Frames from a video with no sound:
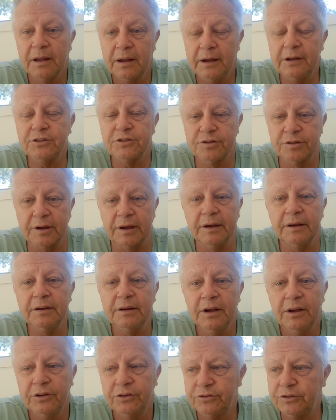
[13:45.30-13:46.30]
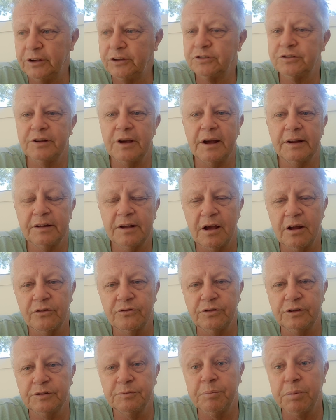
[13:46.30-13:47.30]
It's there. 68
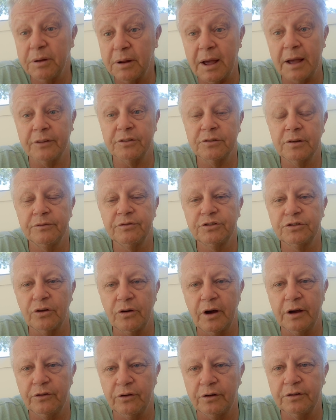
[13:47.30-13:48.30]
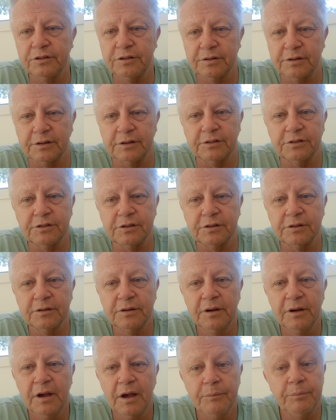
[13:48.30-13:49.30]
countries plus have signed on to this,
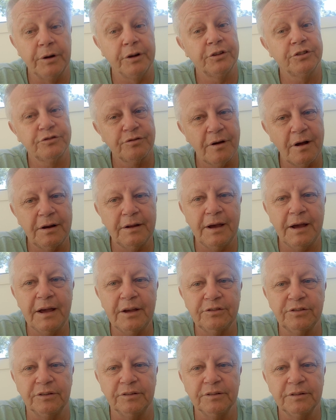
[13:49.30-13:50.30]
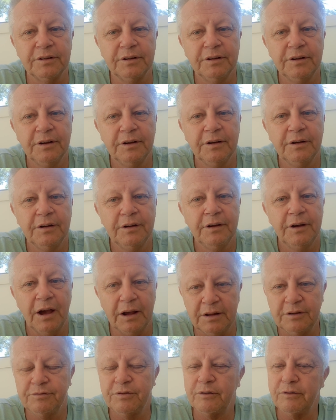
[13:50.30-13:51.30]
but Australia hasn't.
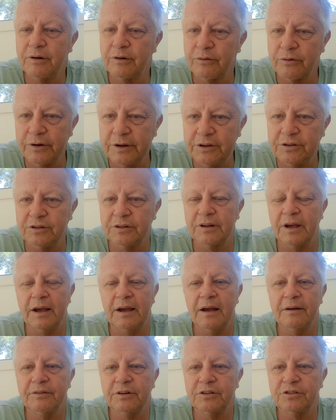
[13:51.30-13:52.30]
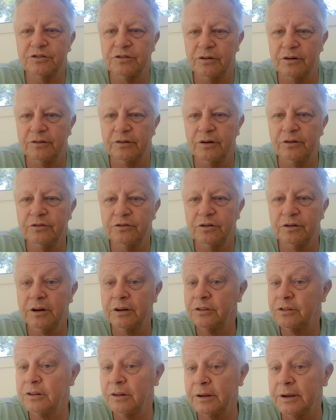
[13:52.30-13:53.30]
And the very reason they haven't signed on to,
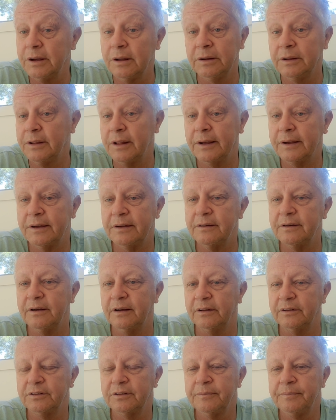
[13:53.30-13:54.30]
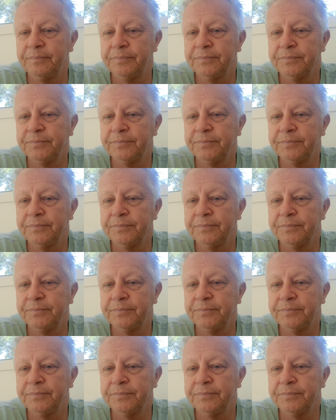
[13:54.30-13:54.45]
because legally they can't,